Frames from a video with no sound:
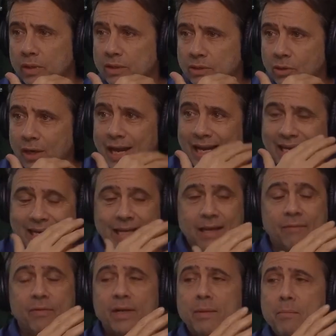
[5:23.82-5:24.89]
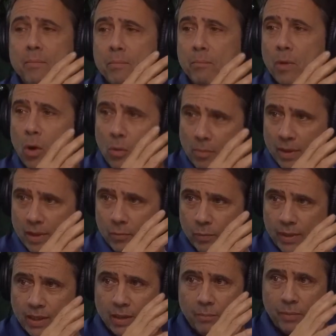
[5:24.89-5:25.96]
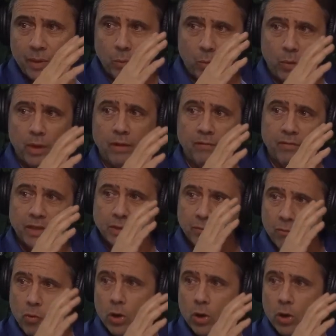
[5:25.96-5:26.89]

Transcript: So at any given moment, we can be in one of these four